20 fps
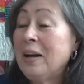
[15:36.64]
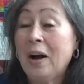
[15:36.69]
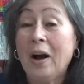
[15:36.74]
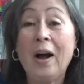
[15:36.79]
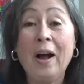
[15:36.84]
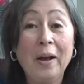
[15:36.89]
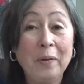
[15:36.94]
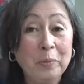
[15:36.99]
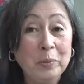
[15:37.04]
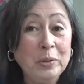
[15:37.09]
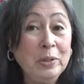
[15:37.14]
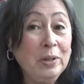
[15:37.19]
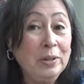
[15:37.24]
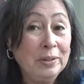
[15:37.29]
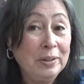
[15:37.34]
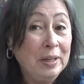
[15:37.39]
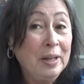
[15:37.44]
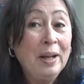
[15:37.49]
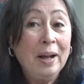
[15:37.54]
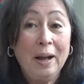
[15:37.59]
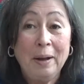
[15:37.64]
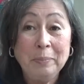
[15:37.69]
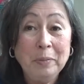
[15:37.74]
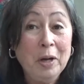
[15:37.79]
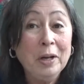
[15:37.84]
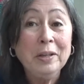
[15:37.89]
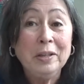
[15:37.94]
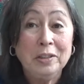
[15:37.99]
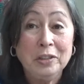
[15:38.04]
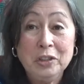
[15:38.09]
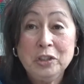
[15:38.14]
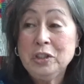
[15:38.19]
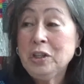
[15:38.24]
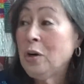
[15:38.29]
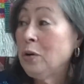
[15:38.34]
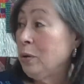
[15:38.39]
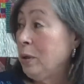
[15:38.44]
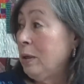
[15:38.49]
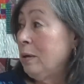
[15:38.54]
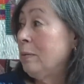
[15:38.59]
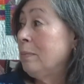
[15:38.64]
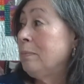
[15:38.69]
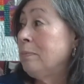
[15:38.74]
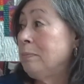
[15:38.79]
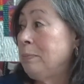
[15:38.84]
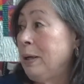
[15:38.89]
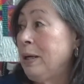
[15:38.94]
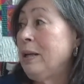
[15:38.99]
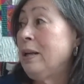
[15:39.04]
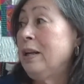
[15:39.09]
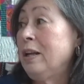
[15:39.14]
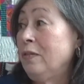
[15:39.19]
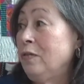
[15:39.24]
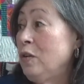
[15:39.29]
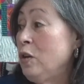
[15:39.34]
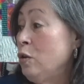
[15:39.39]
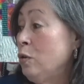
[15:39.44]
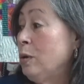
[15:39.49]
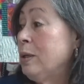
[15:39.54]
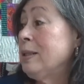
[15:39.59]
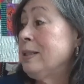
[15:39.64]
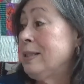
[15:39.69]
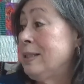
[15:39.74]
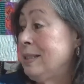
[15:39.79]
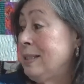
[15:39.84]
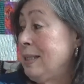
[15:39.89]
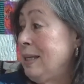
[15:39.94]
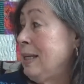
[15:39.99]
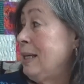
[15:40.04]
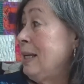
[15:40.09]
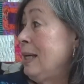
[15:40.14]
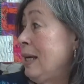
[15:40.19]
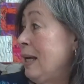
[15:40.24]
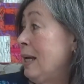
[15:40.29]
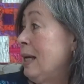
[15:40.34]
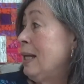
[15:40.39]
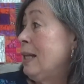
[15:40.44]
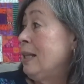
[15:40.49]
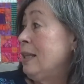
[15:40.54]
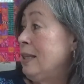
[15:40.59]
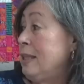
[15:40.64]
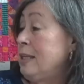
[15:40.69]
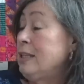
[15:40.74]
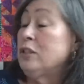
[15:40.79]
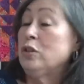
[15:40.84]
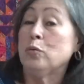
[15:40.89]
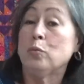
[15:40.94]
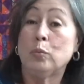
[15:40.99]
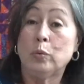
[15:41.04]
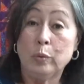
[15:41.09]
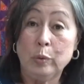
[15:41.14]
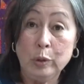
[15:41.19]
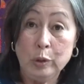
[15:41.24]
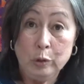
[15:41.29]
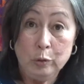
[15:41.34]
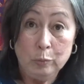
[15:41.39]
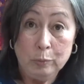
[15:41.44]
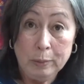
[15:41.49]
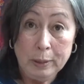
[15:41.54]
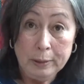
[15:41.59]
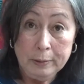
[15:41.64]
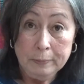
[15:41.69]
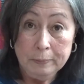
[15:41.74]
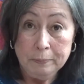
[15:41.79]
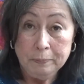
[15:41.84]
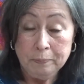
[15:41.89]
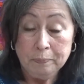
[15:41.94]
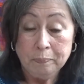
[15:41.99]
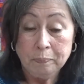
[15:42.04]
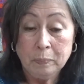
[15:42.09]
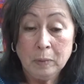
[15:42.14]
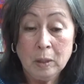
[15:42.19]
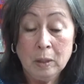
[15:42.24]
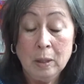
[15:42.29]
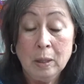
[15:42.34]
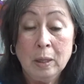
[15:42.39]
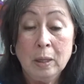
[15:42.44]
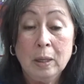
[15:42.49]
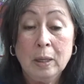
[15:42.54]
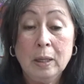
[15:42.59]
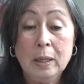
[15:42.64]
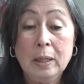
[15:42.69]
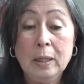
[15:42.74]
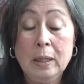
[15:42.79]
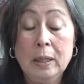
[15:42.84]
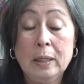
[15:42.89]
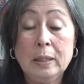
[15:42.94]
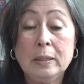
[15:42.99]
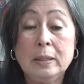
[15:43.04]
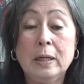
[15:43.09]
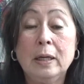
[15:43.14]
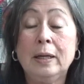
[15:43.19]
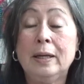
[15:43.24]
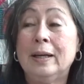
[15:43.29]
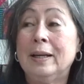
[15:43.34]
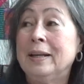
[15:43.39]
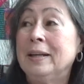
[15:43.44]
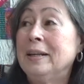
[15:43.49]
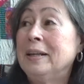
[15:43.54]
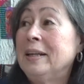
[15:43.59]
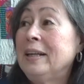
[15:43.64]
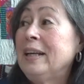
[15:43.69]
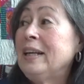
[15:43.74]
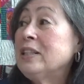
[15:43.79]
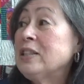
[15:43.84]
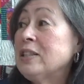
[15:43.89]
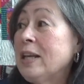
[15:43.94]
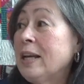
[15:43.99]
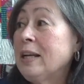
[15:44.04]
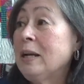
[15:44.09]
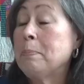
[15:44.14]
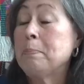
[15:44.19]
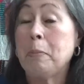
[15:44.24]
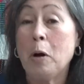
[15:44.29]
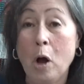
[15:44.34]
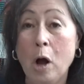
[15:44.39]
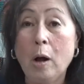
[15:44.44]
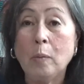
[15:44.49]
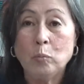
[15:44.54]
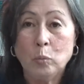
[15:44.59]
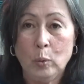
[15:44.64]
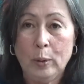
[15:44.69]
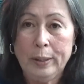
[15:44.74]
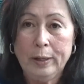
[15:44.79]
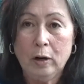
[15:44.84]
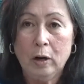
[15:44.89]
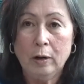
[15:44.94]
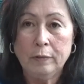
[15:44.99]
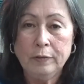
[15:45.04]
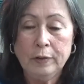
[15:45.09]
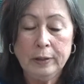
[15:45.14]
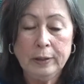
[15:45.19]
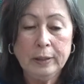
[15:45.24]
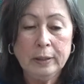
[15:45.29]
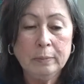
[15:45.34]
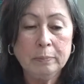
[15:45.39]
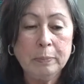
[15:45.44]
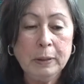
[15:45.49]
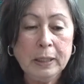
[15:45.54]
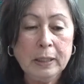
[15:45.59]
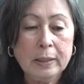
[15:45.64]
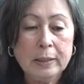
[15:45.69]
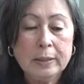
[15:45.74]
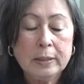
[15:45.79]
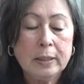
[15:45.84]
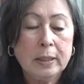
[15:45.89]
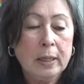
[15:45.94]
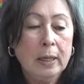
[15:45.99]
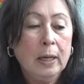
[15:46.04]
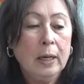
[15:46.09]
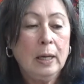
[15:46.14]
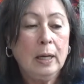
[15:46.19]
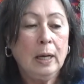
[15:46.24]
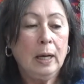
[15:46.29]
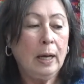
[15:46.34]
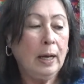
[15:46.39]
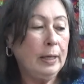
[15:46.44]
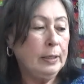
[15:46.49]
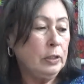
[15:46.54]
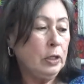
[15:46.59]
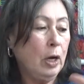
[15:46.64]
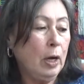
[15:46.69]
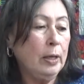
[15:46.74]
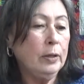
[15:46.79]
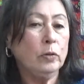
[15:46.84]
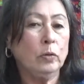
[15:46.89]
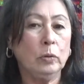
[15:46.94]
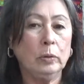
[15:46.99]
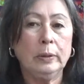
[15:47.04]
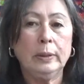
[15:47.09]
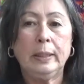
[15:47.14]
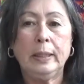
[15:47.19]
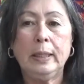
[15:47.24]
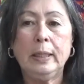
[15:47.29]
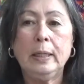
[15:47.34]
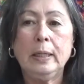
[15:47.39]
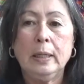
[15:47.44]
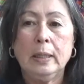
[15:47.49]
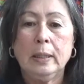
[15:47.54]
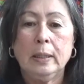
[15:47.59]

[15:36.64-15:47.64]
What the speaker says: I'm not going to show you, but if you could see this room, it's like a bomb went off in it, because I not only